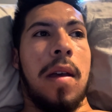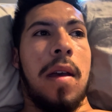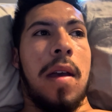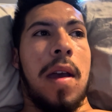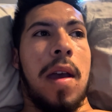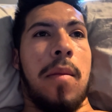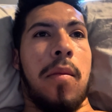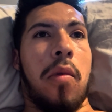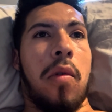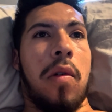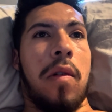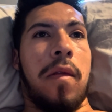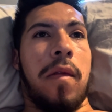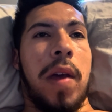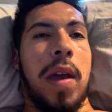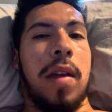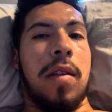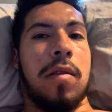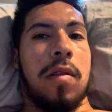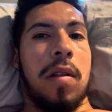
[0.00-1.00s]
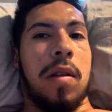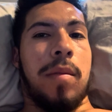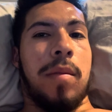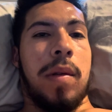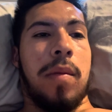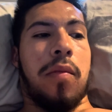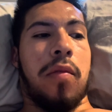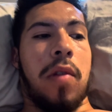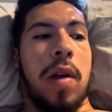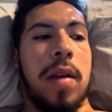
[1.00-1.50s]
and more veins are going to be
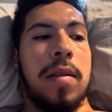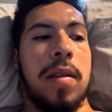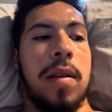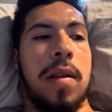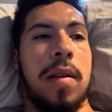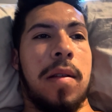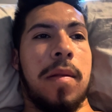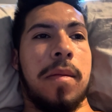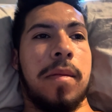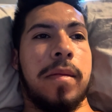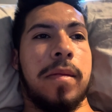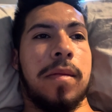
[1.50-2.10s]
present.